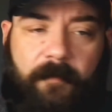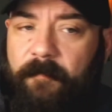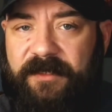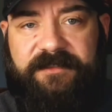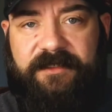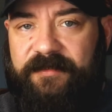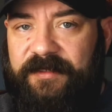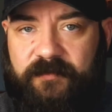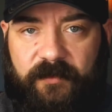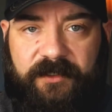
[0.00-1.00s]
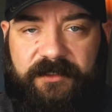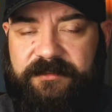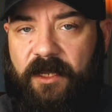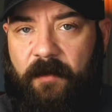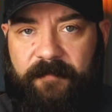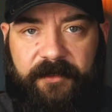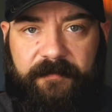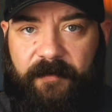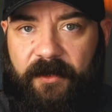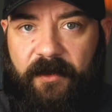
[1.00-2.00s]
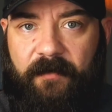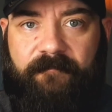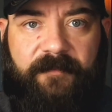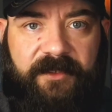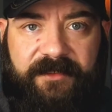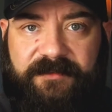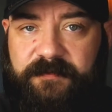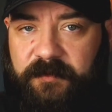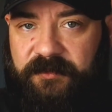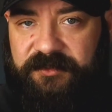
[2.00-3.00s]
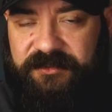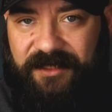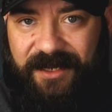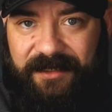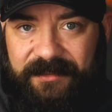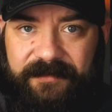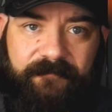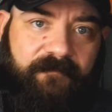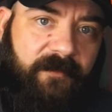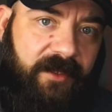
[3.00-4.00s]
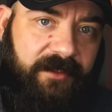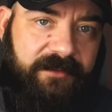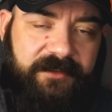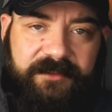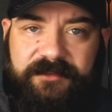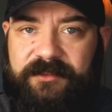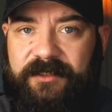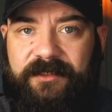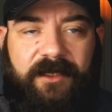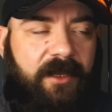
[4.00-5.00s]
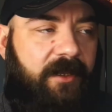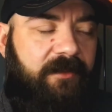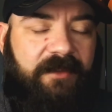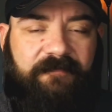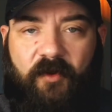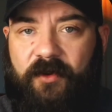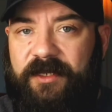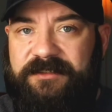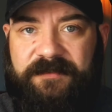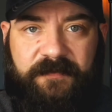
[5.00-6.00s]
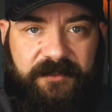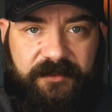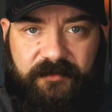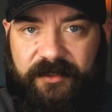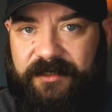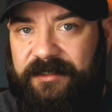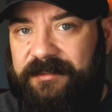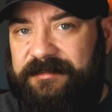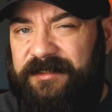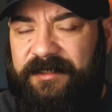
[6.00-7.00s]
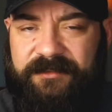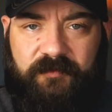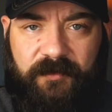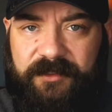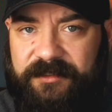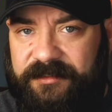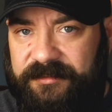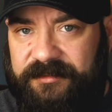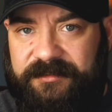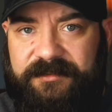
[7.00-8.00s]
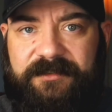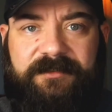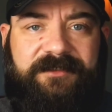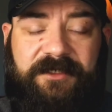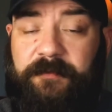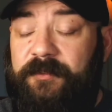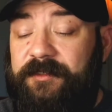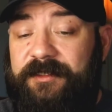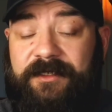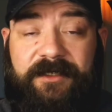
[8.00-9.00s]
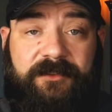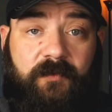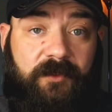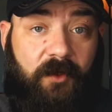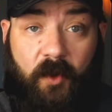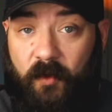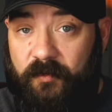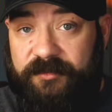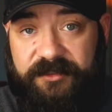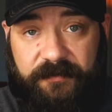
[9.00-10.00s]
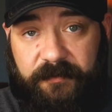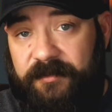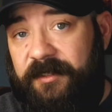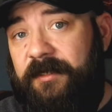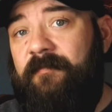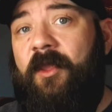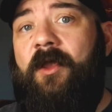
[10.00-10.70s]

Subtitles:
basically that's what it is. A beard balm is for styling and conditioning. They've all got different ingredients. Each one conditions differently. Each one holds differently.